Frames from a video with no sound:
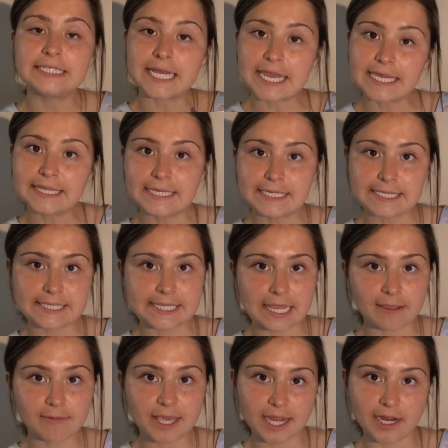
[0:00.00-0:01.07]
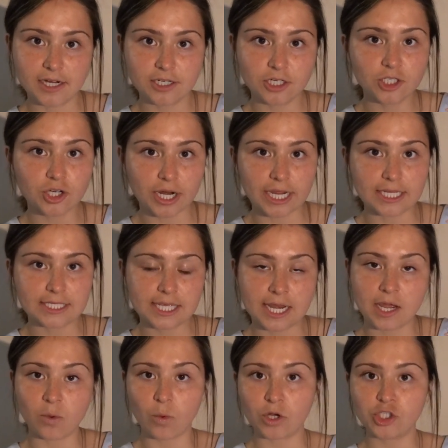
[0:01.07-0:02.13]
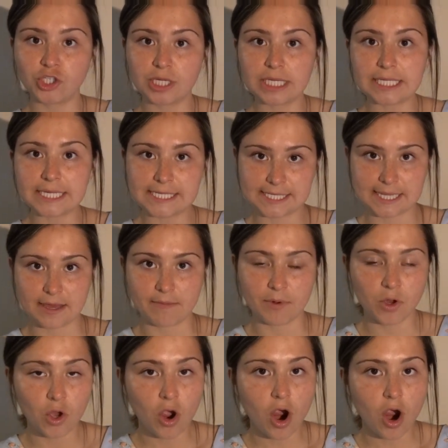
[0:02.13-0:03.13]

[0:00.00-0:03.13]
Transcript: Take these same character traits and I want you to list them.